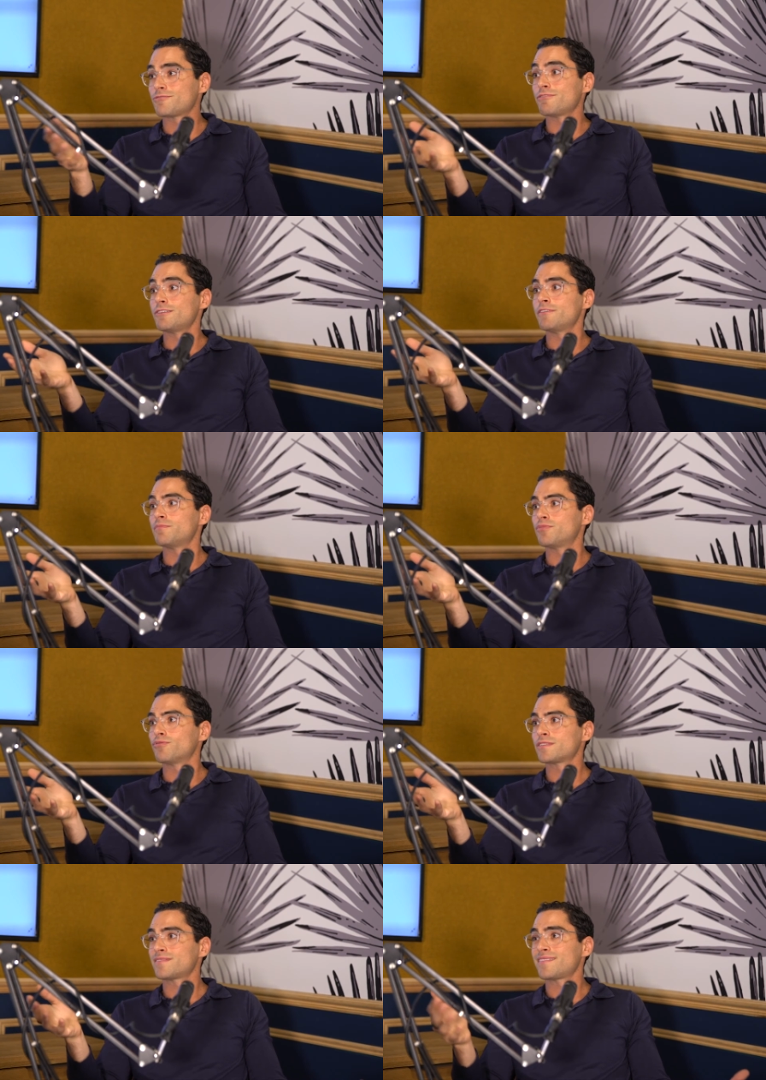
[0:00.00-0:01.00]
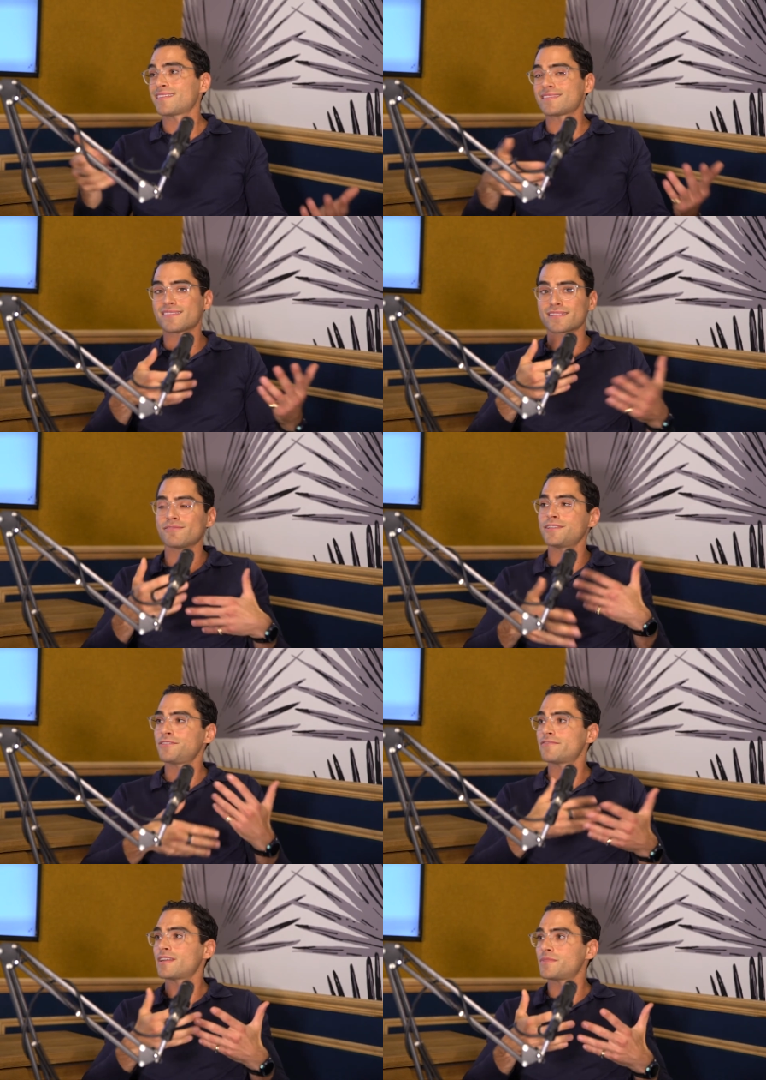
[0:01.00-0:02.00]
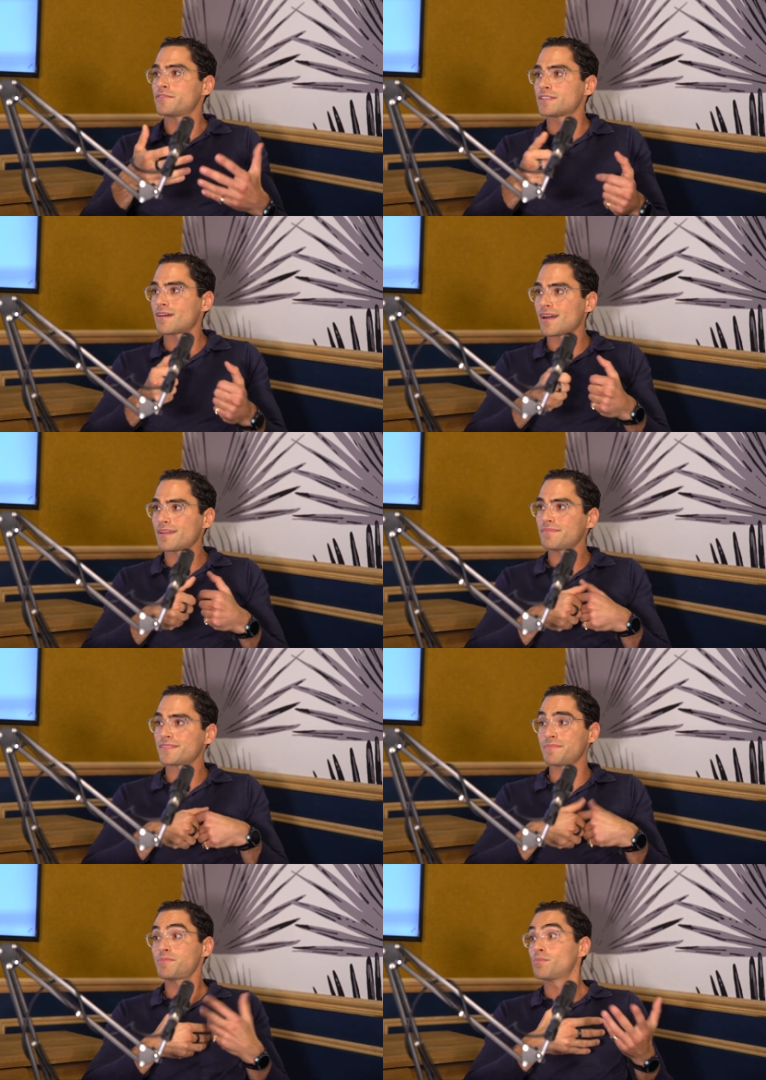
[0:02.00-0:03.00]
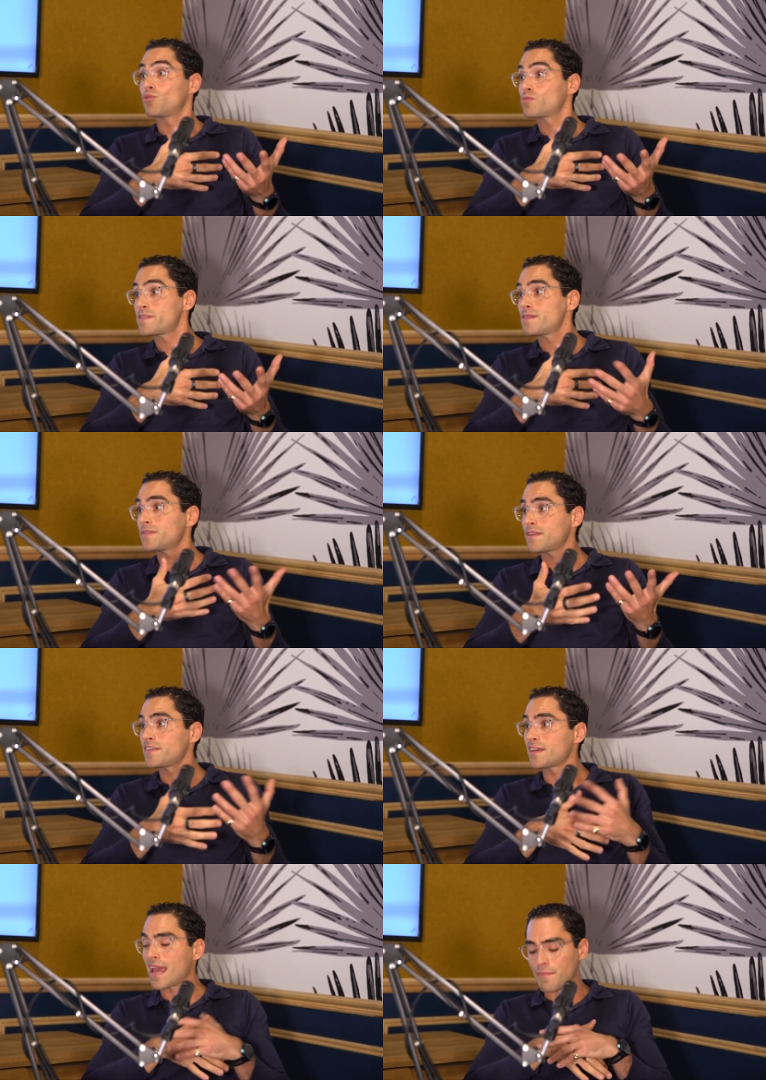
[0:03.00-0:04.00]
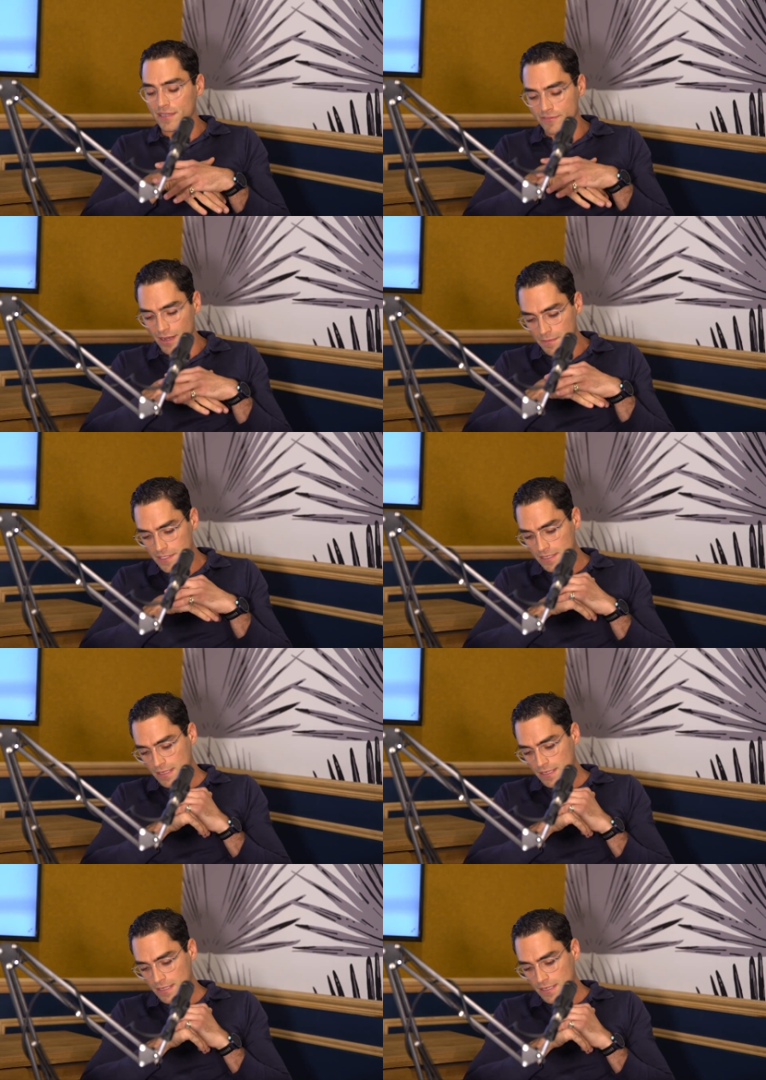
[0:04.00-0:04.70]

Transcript: is really, really important. I think that's a skill that you develop over time. Mm-hmm. Some people are born with it, but I think it can be developed.